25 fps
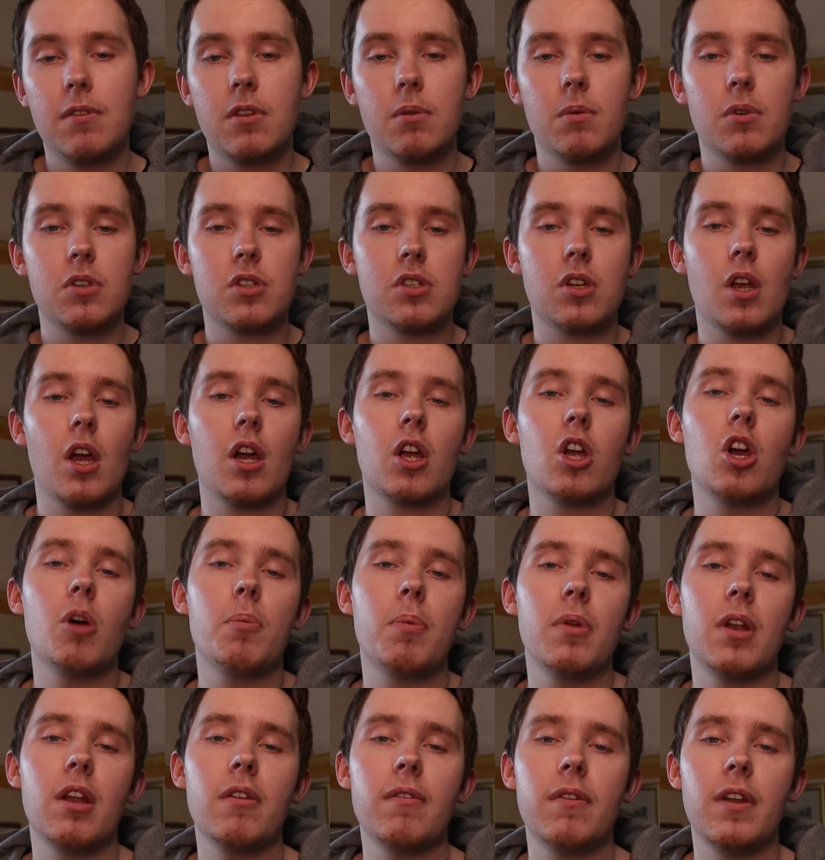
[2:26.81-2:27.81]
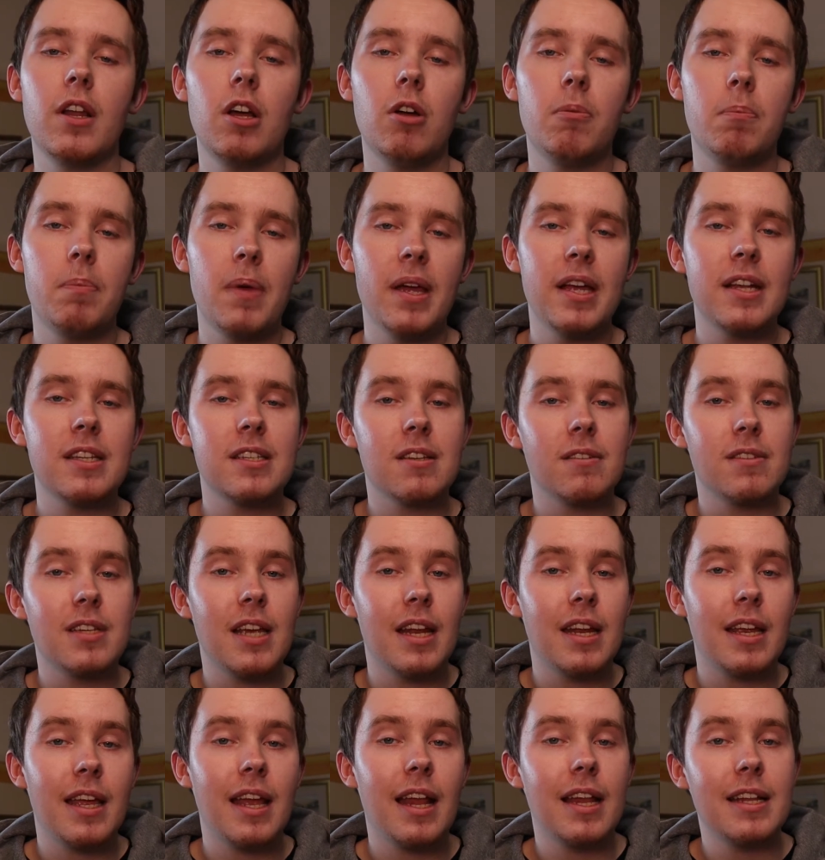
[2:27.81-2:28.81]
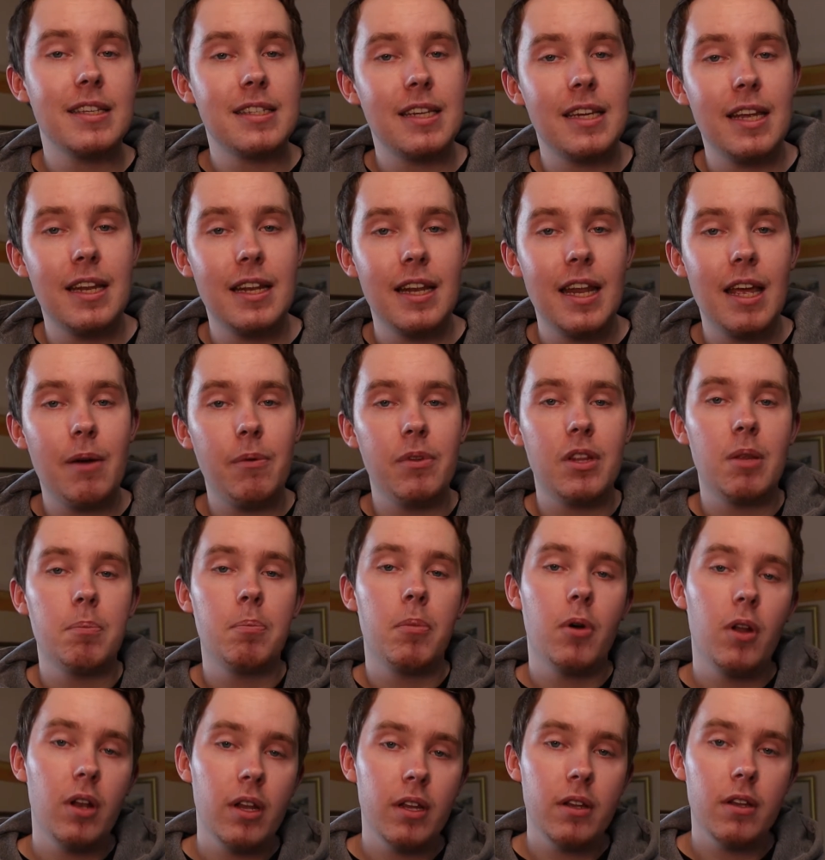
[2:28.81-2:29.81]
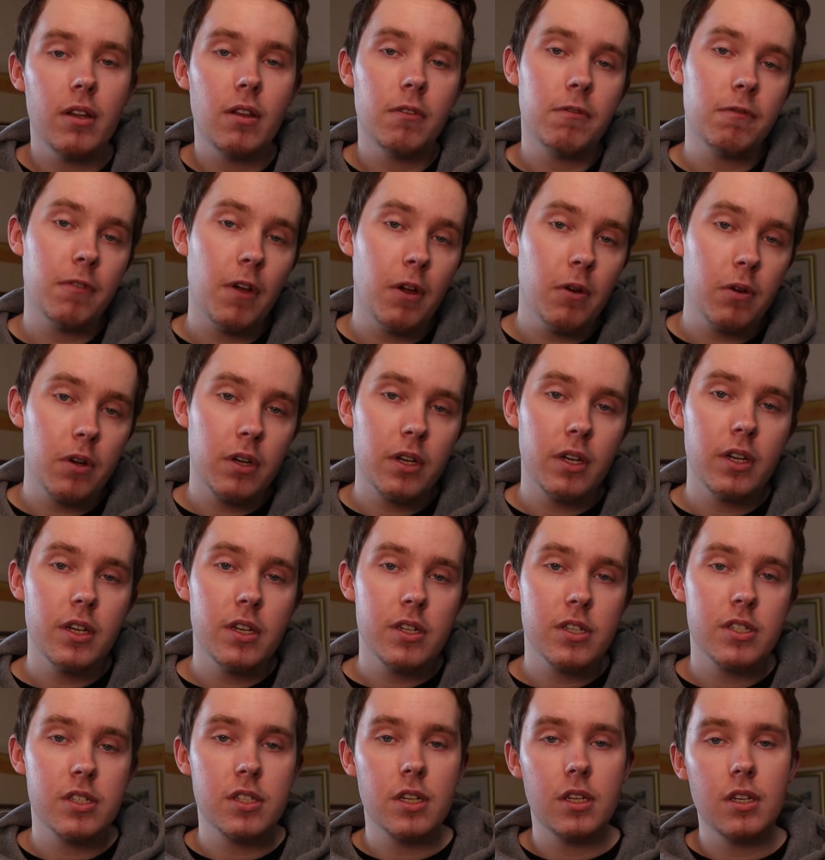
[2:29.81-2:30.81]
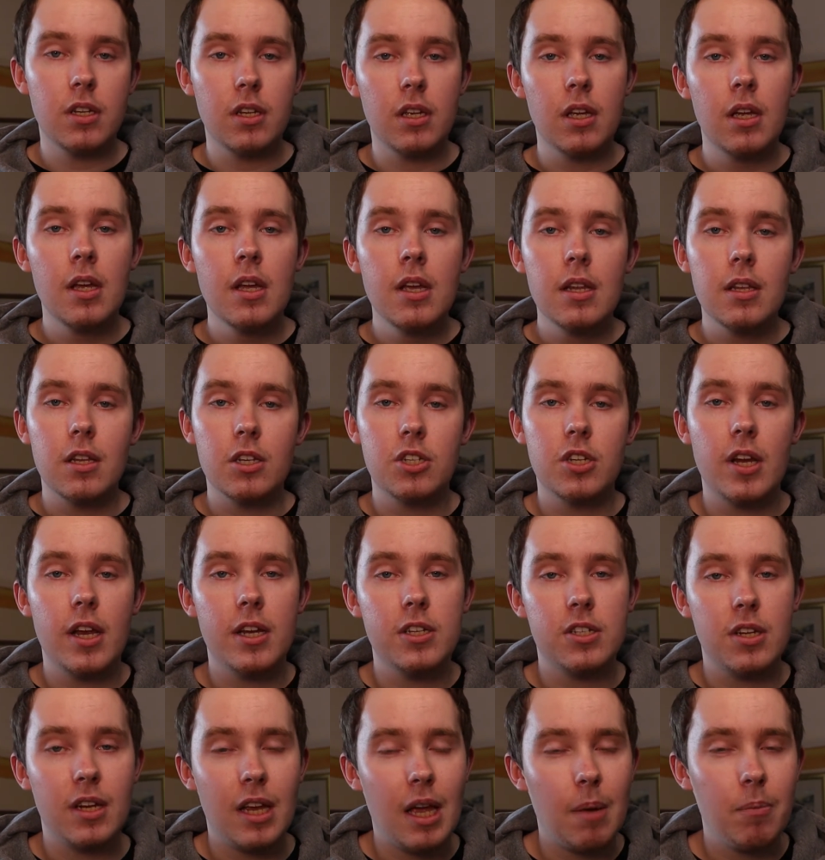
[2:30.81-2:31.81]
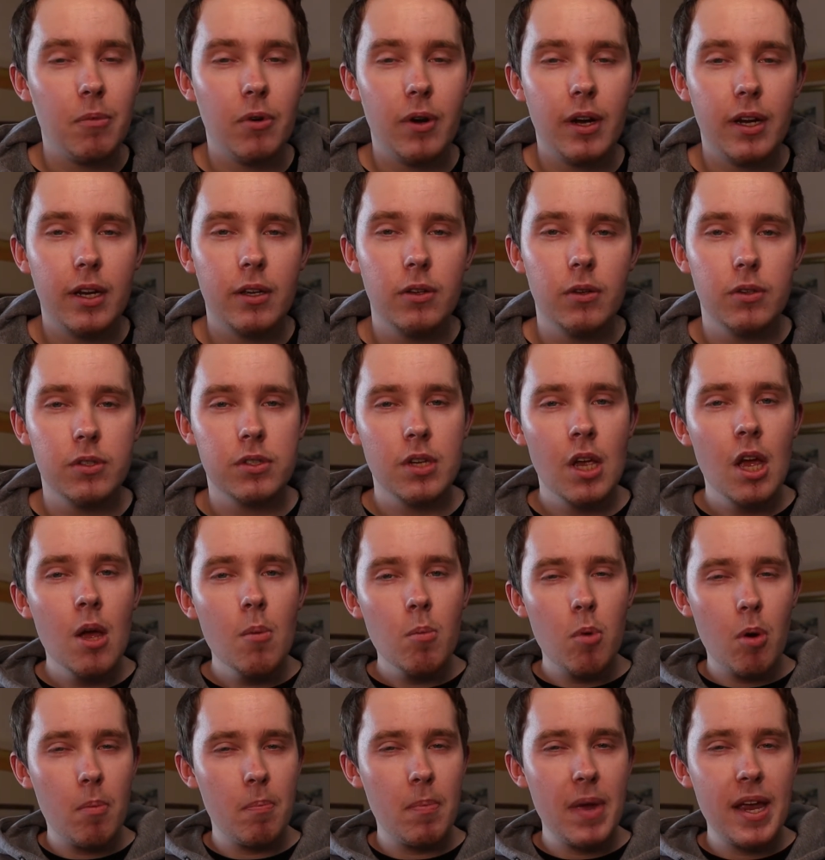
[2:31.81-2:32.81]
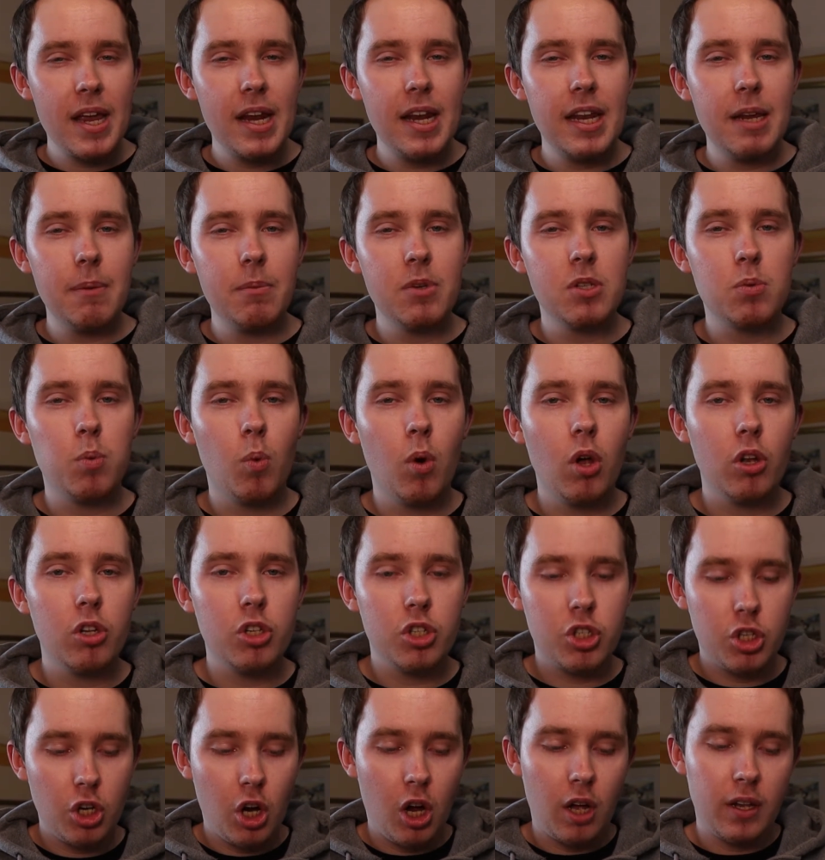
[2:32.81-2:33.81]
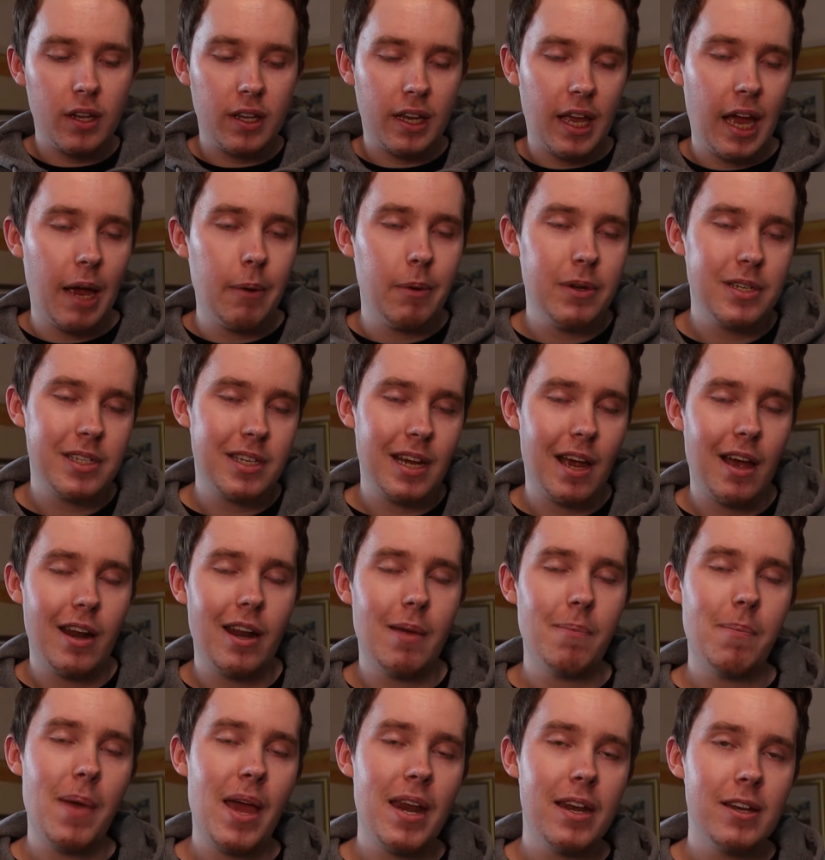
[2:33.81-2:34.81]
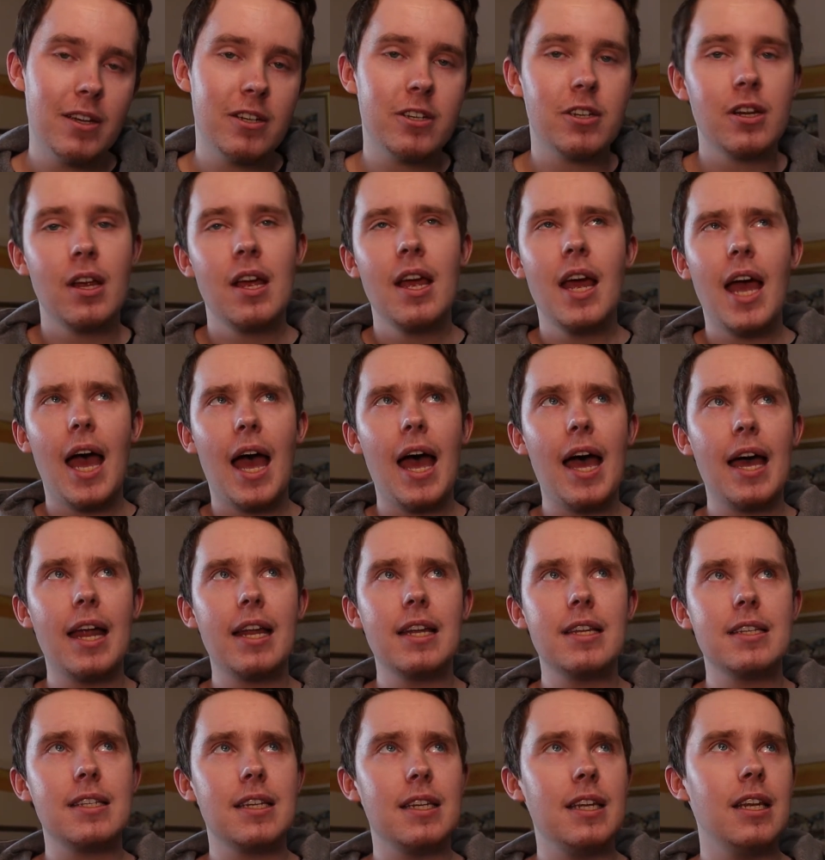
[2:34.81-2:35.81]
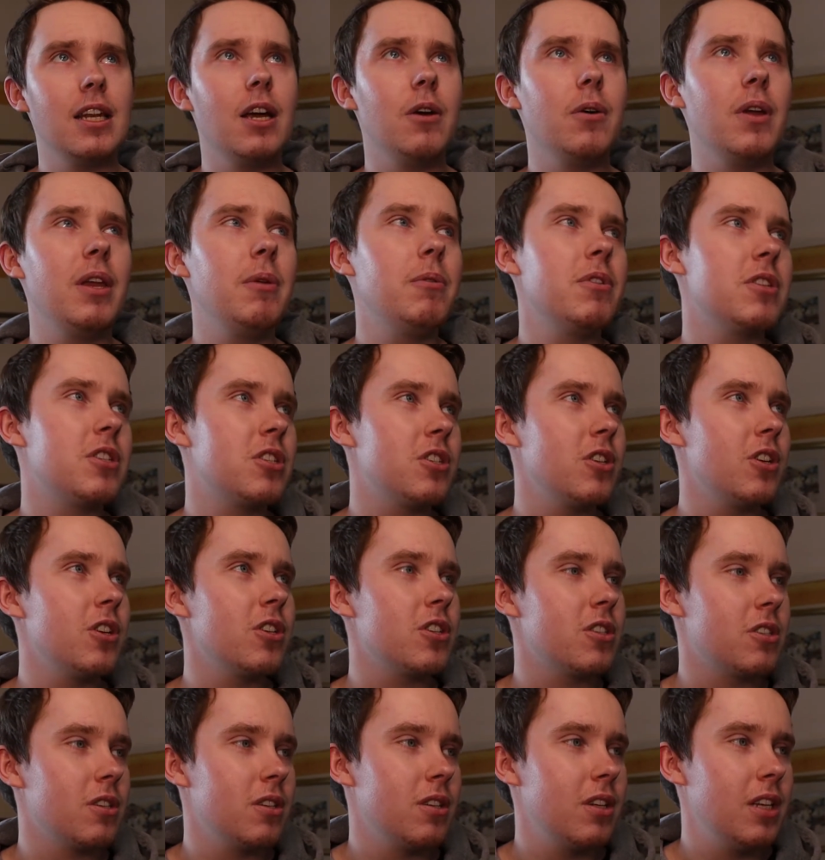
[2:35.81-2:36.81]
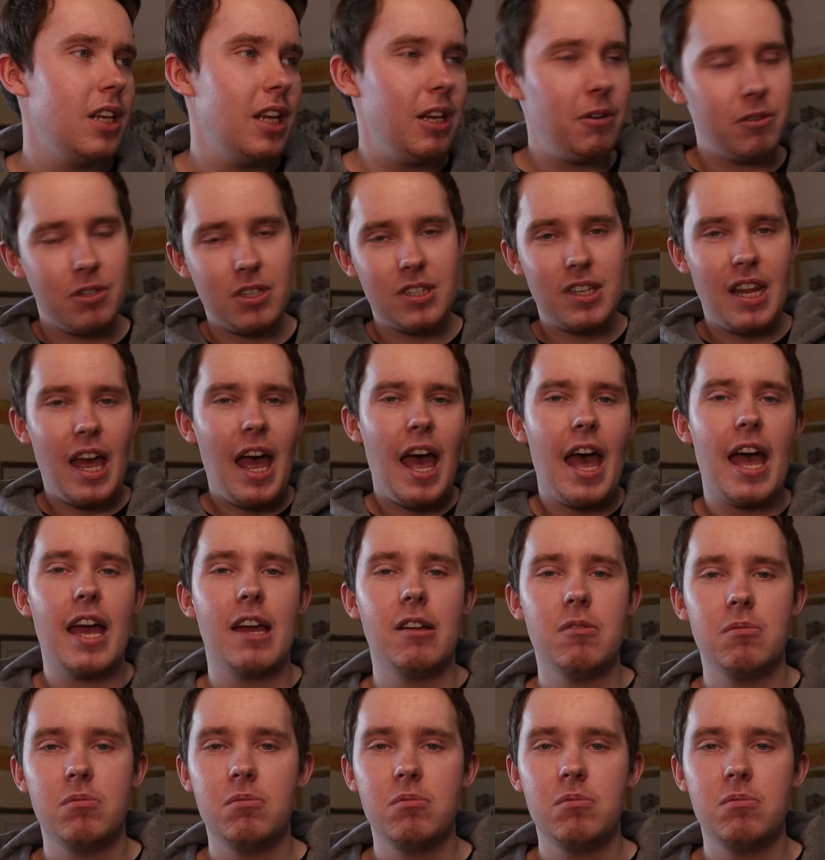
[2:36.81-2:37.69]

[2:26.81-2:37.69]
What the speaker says: There was a couple of little bits of technicality in there with the pulling of the focus and the changing camera angles, but mainly it was one shot. The guy was sat on a bench, and he was just there.